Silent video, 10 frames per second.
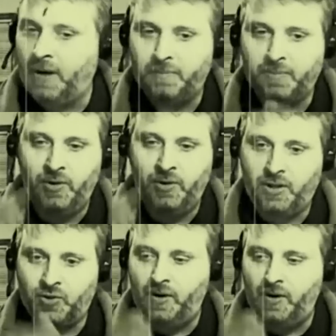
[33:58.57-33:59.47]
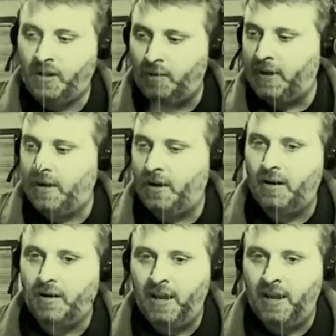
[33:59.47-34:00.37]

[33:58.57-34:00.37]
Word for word: up so you could drink your beer.